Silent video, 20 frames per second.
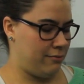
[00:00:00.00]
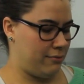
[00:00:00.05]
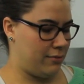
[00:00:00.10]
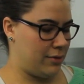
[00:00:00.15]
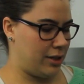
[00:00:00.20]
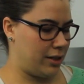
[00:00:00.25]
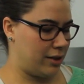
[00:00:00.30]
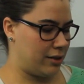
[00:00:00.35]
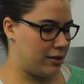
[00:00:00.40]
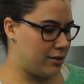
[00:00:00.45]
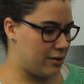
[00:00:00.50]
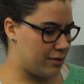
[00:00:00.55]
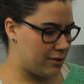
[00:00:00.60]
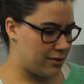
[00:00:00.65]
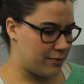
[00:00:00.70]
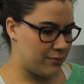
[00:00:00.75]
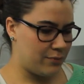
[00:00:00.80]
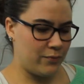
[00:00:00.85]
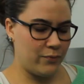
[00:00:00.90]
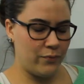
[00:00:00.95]
like
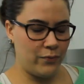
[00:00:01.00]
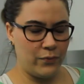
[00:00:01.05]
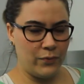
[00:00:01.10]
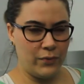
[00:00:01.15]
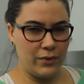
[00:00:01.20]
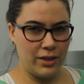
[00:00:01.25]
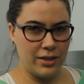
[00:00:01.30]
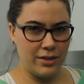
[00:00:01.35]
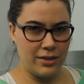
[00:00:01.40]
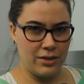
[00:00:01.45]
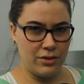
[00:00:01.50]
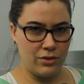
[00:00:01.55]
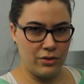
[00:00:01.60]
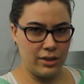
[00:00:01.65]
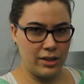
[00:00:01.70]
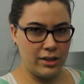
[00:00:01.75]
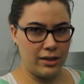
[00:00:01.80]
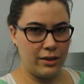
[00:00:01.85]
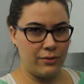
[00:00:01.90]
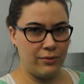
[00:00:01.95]
this. This is
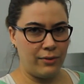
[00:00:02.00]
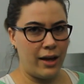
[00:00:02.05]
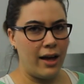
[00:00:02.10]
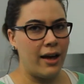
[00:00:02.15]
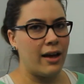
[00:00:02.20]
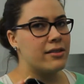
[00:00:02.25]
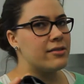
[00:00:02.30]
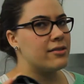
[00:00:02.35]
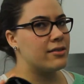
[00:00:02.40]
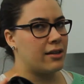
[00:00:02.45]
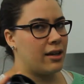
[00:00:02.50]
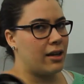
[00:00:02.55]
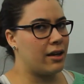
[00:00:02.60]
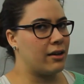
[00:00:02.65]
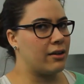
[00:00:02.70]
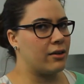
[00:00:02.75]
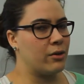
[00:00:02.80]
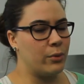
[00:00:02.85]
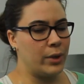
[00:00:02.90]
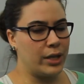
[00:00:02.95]
really fast
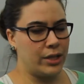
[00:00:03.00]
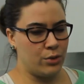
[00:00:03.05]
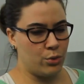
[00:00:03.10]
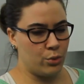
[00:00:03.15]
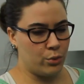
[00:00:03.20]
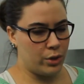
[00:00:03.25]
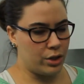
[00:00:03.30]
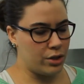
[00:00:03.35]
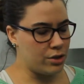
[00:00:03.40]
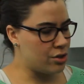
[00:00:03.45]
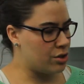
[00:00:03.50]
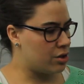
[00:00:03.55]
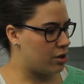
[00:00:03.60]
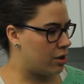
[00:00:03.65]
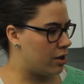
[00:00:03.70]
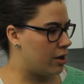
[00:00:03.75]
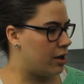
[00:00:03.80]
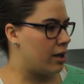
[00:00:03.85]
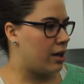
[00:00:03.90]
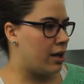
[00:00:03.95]
and quick to wash,
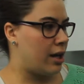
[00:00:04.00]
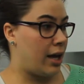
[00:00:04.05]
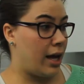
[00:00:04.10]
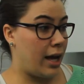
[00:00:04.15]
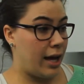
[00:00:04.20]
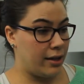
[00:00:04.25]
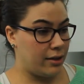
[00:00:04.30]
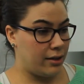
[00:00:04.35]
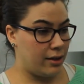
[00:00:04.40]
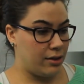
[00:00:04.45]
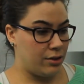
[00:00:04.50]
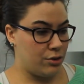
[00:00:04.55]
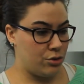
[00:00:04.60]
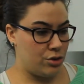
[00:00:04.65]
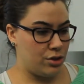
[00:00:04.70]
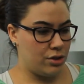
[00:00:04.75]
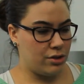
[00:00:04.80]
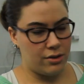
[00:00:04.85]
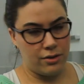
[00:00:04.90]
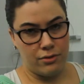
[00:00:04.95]
and then you
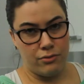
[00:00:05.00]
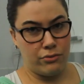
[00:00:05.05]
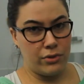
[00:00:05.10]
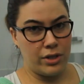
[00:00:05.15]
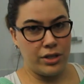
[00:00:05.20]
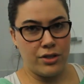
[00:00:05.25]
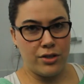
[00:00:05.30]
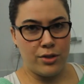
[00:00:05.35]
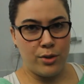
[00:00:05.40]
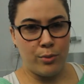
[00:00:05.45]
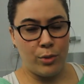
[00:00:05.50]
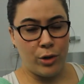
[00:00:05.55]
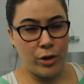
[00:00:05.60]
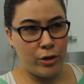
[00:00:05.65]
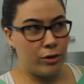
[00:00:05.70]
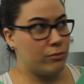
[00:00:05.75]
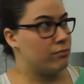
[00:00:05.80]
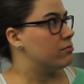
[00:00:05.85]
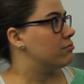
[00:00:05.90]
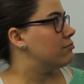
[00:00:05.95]
just rinse the bottle.